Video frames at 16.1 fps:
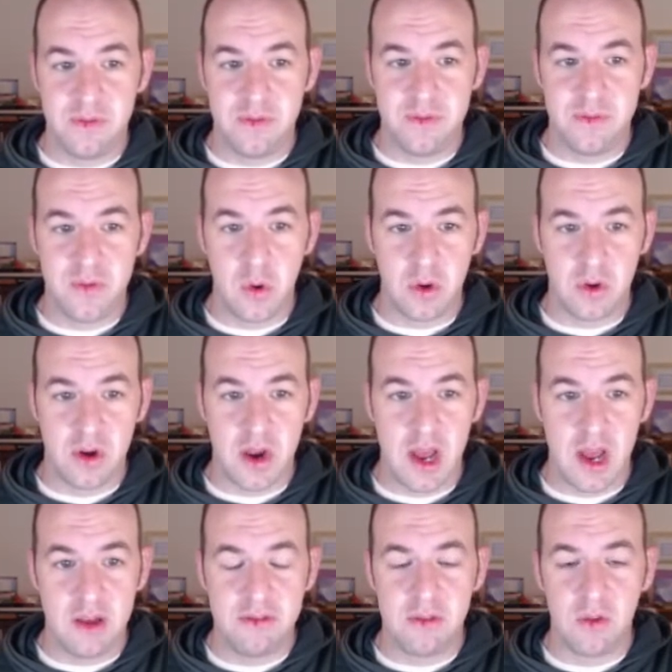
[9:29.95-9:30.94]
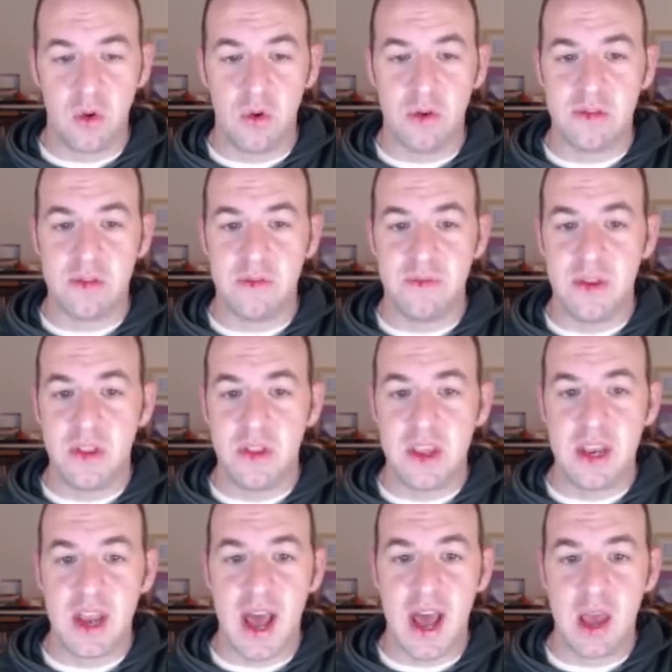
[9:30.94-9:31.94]
photographs or civilian
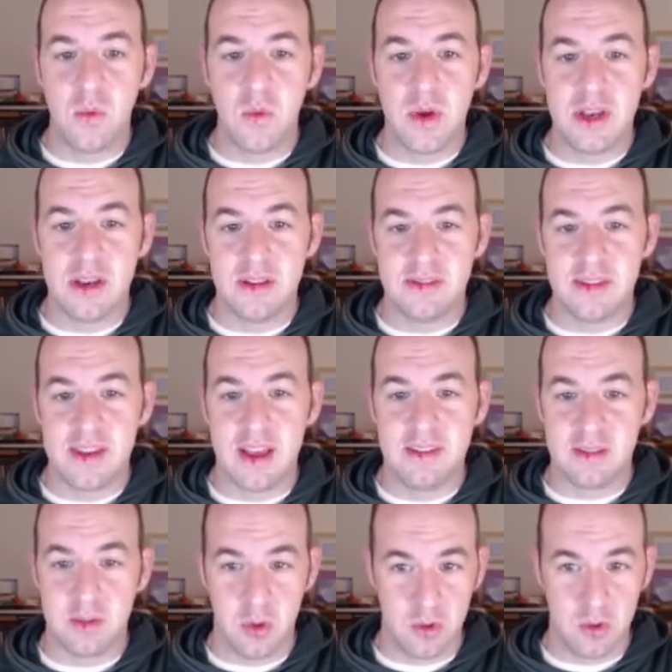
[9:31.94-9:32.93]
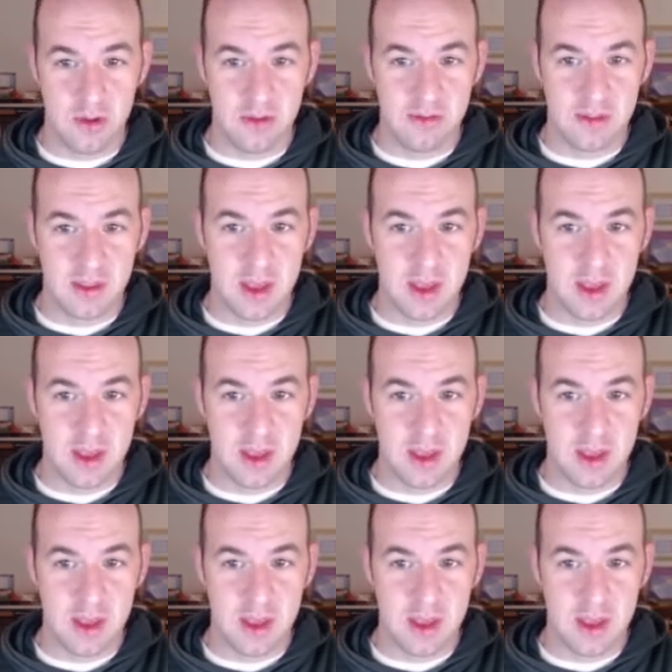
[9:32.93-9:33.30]
eyewitness testimonies,